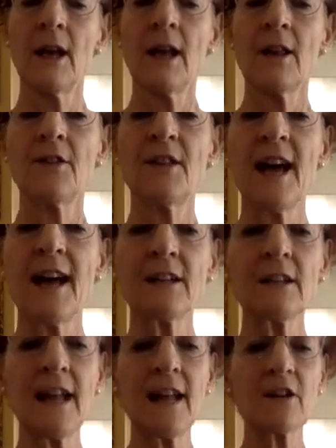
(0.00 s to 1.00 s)
That
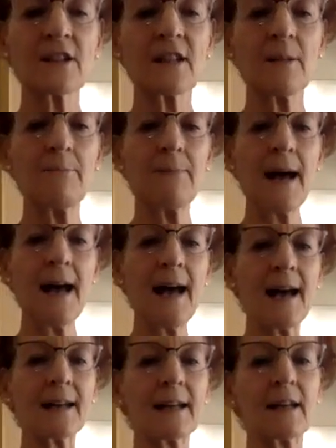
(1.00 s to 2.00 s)
allows the
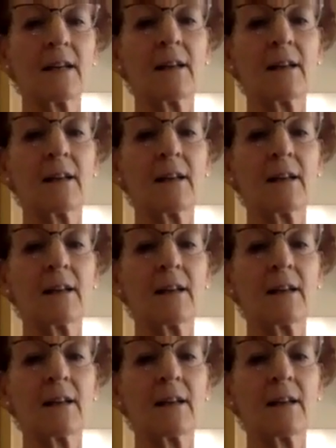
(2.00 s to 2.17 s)
back,